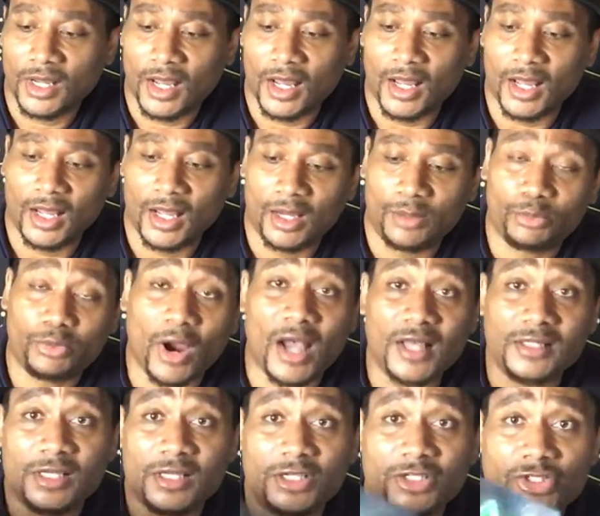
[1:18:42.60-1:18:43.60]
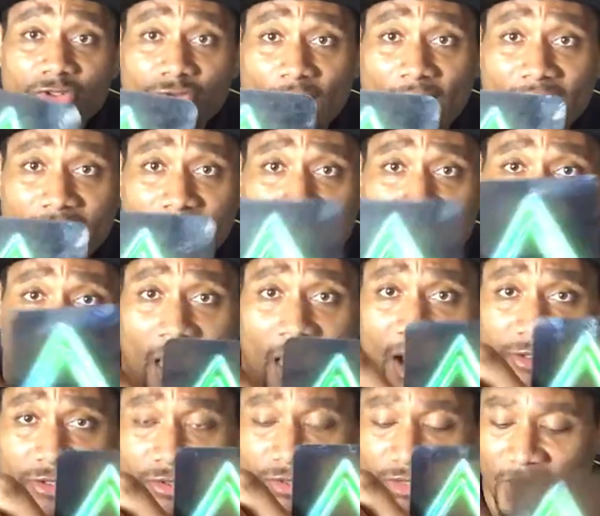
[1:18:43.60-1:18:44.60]
uh, process stress. So
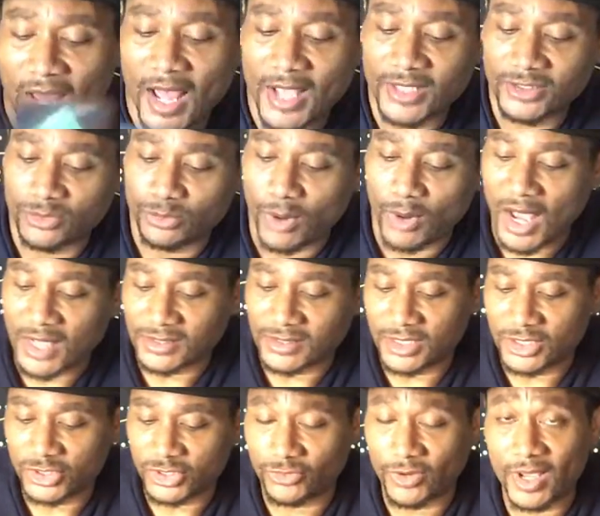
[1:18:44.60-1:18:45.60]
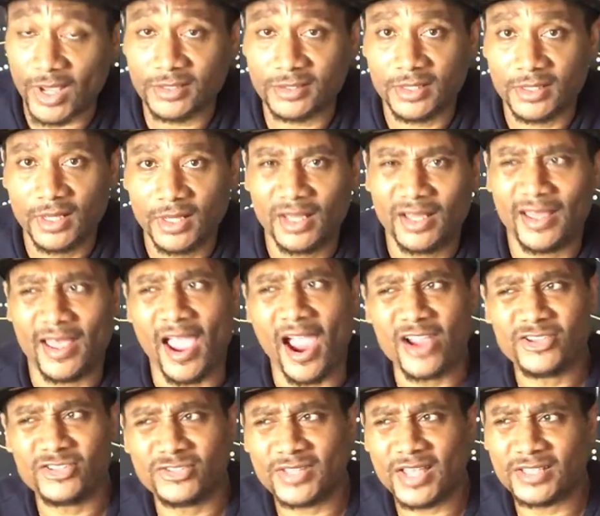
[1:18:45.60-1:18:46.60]
exercise to process stress.
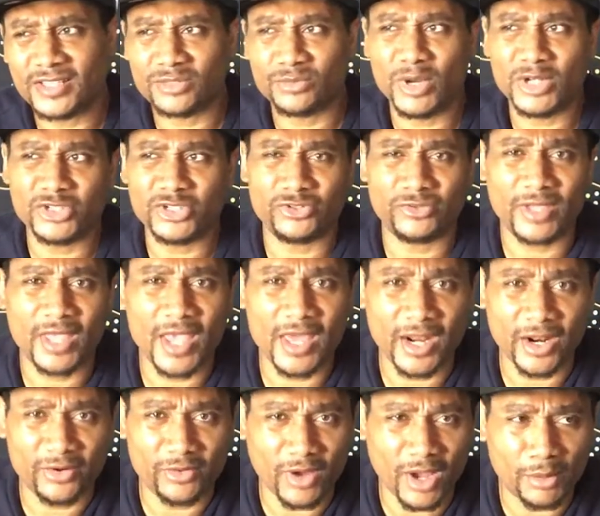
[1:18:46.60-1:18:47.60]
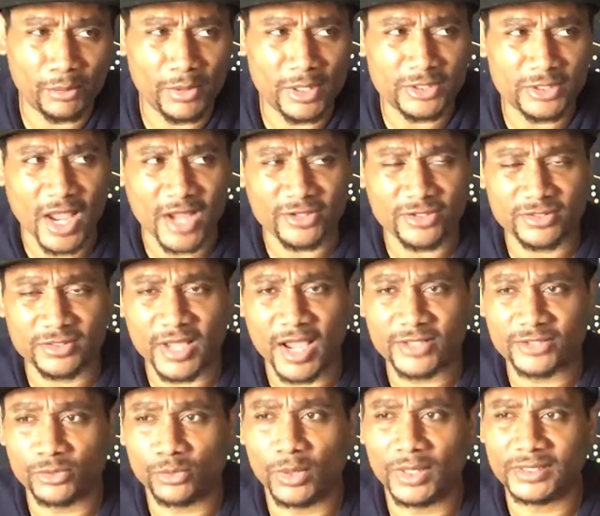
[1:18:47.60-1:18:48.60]
Exercise as much as you can. I don't know how much
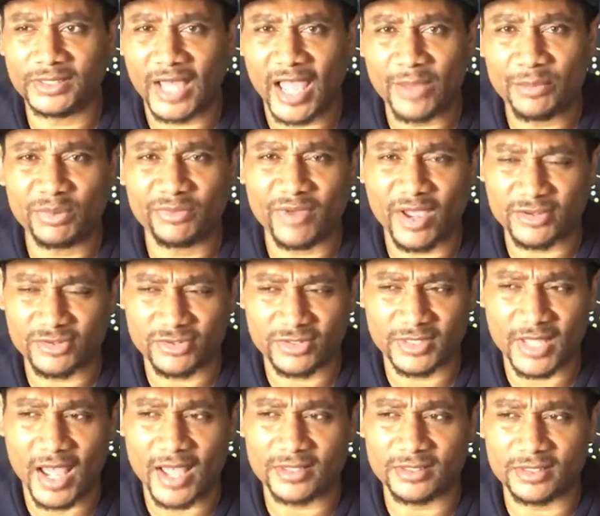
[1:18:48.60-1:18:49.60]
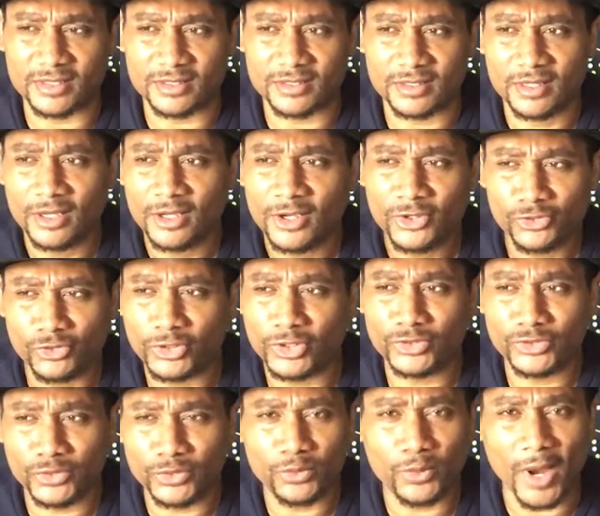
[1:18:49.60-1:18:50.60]
exercise or what type of exercise is you
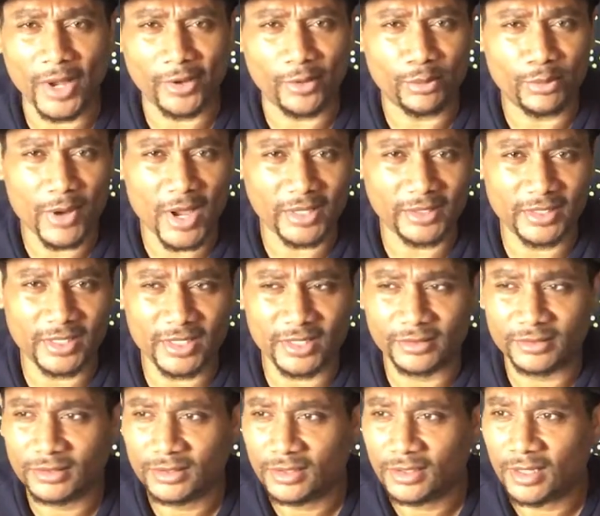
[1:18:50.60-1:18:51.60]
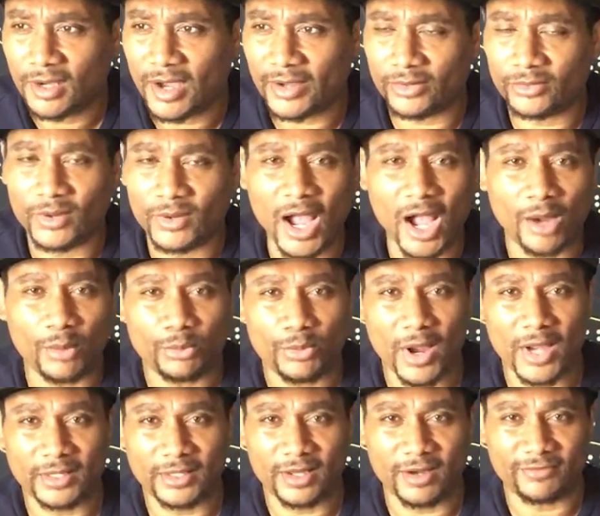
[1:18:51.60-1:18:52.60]
can do while you're pregnant. I don't know how
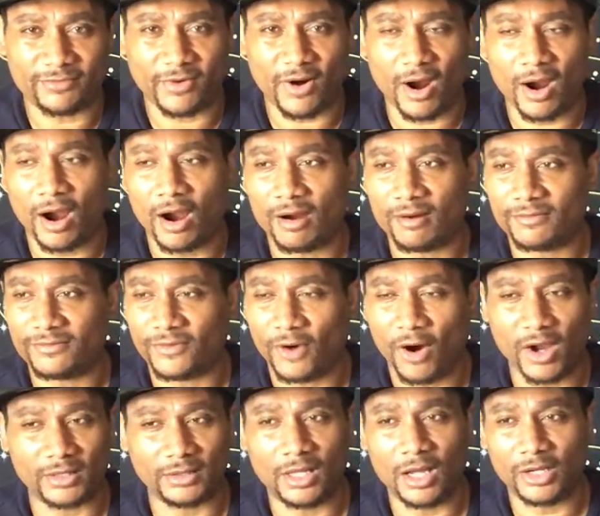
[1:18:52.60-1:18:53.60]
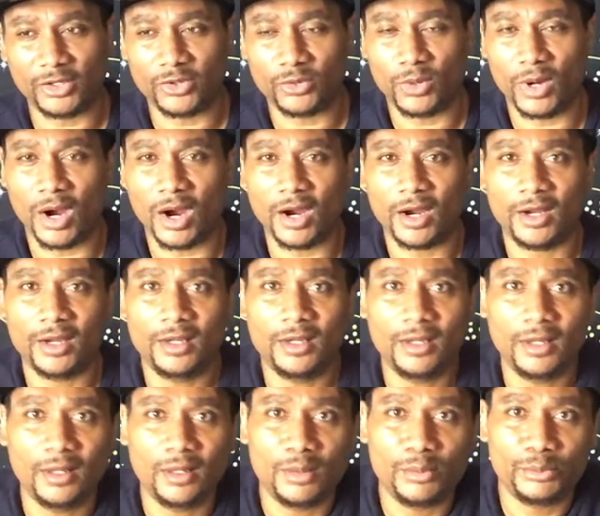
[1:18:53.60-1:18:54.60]
pregnant, far, how far along you are,
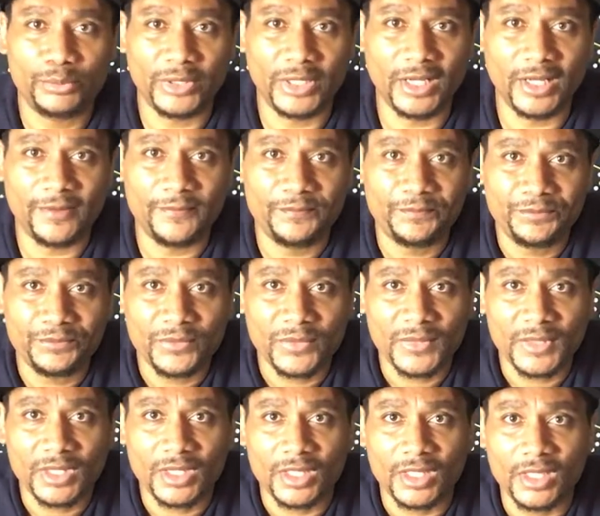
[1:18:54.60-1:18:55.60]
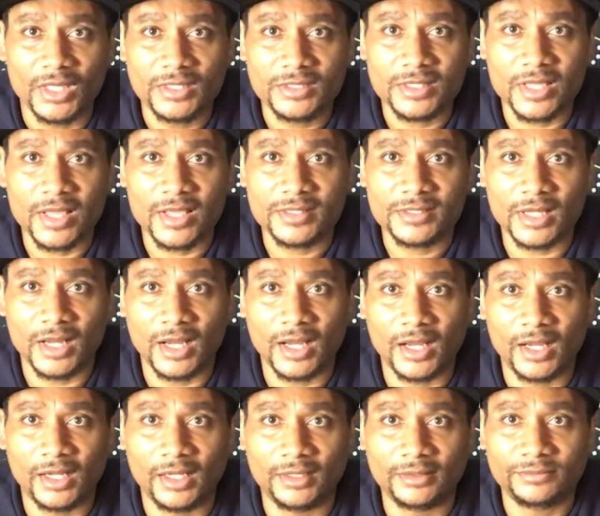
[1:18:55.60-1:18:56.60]
but it says
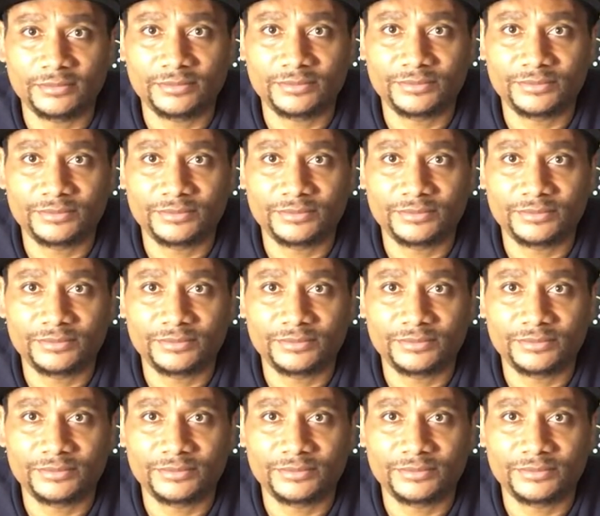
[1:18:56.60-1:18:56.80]
uh,